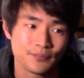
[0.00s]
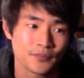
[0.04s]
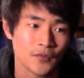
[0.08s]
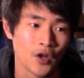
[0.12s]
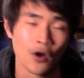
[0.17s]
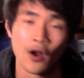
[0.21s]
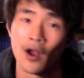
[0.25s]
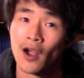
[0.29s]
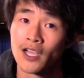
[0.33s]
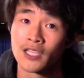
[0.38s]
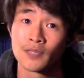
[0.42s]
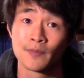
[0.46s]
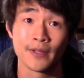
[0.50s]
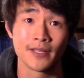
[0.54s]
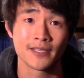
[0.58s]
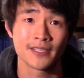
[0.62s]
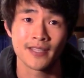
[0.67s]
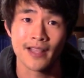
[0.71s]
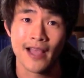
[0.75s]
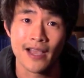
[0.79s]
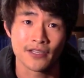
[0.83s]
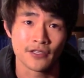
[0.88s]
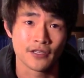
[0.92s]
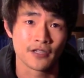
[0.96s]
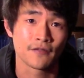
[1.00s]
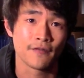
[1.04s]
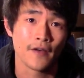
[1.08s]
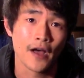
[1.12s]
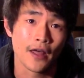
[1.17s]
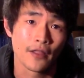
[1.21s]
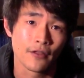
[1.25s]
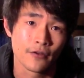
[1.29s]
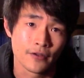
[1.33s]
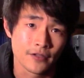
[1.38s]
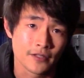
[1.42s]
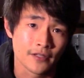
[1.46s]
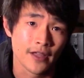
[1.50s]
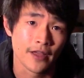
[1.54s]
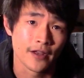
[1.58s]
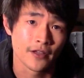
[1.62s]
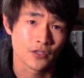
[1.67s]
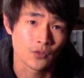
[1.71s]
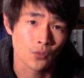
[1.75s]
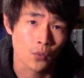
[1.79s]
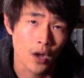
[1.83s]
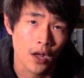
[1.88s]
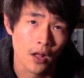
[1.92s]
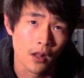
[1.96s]
her husband / his father is dead
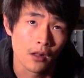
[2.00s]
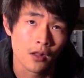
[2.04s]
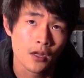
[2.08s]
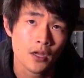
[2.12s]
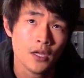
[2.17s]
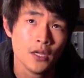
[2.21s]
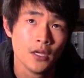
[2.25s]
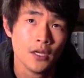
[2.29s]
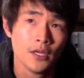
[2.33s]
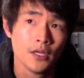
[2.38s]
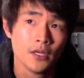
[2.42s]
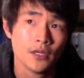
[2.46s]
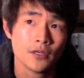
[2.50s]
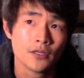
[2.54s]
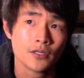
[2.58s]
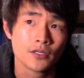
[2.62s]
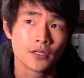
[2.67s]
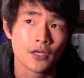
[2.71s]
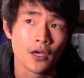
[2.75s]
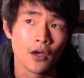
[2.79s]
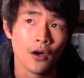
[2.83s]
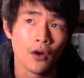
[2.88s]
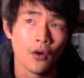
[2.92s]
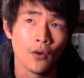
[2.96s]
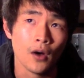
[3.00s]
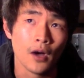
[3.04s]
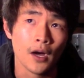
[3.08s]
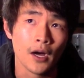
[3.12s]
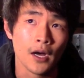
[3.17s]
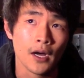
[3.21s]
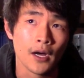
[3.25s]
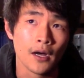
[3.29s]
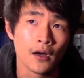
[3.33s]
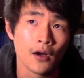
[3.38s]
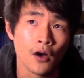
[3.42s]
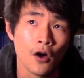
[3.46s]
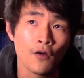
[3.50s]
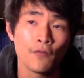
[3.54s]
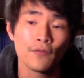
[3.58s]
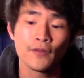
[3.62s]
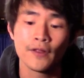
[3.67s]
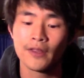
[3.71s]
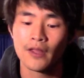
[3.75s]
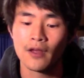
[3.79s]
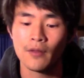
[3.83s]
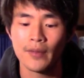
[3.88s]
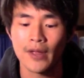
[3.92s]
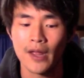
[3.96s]
as well. So
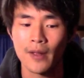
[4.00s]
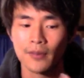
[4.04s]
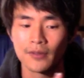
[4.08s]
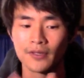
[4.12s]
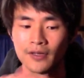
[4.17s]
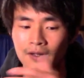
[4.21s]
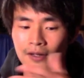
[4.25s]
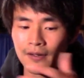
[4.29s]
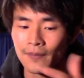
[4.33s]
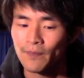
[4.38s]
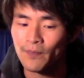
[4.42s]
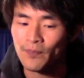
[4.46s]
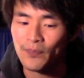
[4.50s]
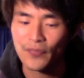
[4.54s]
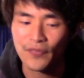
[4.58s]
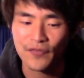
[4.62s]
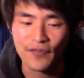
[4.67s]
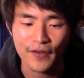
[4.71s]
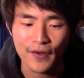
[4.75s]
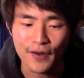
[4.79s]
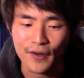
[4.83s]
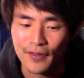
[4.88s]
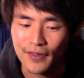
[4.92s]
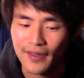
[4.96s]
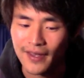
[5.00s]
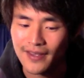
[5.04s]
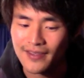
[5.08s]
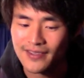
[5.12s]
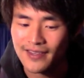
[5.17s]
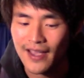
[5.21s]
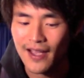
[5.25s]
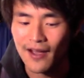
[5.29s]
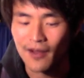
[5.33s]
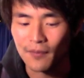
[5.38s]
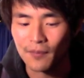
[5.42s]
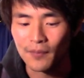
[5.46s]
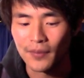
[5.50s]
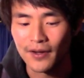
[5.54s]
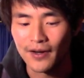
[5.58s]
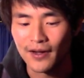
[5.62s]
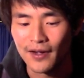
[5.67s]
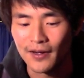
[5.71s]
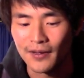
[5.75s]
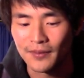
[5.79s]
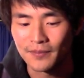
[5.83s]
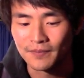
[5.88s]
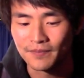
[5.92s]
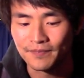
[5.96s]
hopefully they'll be able to figure things out. But.
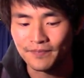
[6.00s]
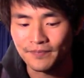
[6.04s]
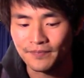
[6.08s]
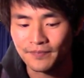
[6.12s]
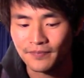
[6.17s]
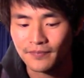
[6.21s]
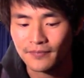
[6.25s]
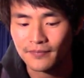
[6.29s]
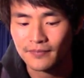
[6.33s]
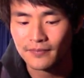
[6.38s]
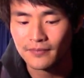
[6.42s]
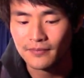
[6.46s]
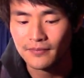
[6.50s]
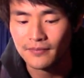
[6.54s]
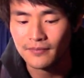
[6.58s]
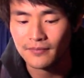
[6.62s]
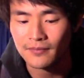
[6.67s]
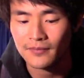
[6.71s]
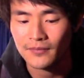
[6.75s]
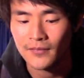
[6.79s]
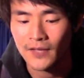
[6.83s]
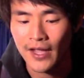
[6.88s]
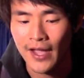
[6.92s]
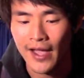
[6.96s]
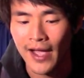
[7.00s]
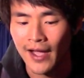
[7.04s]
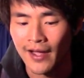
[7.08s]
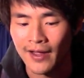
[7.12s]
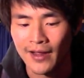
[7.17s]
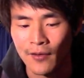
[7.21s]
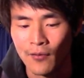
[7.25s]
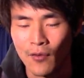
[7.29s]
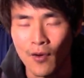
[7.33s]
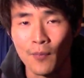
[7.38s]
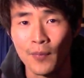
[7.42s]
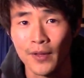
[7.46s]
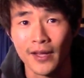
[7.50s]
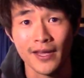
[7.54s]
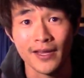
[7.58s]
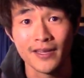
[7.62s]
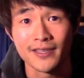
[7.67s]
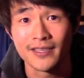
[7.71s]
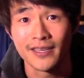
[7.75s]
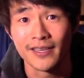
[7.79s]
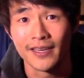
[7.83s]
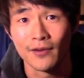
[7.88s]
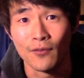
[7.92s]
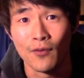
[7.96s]
Yeah, it won't be
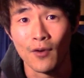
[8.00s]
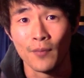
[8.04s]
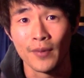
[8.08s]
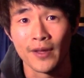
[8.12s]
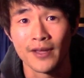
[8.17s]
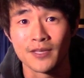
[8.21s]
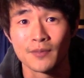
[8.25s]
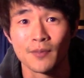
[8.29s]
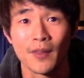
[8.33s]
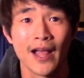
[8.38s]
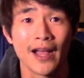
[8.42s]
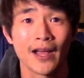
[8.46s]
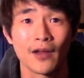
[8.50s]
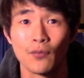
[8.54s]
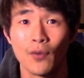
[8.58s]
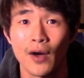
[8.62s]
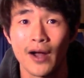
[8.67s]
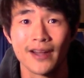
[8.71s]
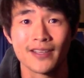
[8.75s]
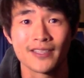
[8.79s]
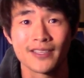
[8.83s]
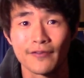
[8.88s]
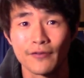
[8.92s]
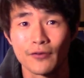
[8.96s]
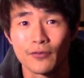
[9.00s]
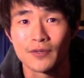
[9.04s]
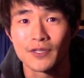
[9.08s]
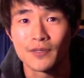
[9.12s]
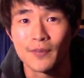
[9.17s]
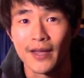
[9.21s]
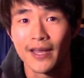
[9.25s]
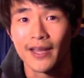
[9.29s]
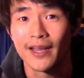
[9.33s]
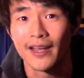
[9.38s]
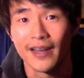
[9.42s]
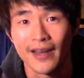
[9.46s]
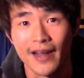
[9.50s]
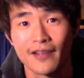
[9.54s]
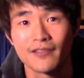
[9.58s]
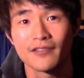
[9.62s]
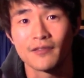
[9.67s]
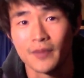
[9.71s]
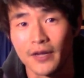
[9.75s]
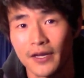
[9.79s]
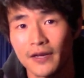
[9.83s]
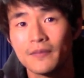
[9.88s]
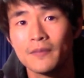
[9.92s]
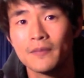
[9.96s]
easy. It won't be as black and white as everyone's making it out
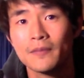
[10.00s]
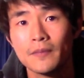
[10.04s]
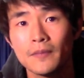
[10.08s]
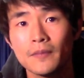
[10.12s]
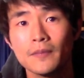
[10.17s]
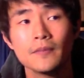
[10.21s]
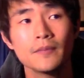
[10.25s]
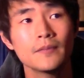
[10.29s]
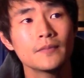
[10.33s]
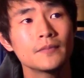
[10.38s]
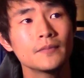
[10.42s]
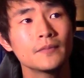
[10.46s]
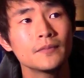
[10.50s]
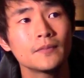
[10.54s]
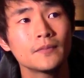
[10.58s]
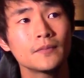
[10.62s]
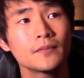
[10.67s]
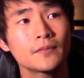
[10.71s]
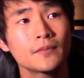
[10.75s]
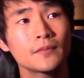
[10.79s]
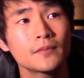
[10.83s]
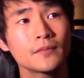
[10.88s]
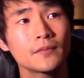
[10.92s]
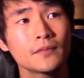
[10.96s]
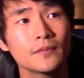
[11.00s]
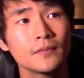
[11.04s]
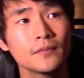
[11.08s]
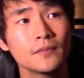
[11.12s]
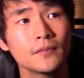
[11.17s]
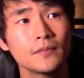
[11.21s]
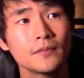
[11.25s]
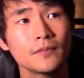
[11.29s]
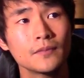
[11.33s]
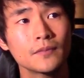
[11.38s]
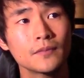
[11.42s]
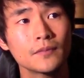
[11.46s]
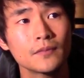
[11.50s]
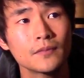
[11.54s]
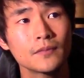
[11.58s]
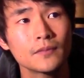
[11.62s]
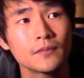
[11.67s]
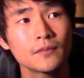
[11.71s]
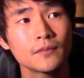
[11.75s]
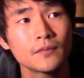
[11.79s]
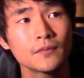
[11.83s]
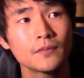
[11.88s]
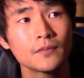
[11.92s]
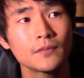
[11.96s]
to be. It seems like Monty is really, you know,
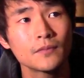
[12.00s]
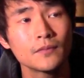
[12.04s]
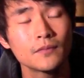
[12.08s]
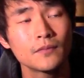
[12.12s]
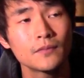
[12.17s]
he's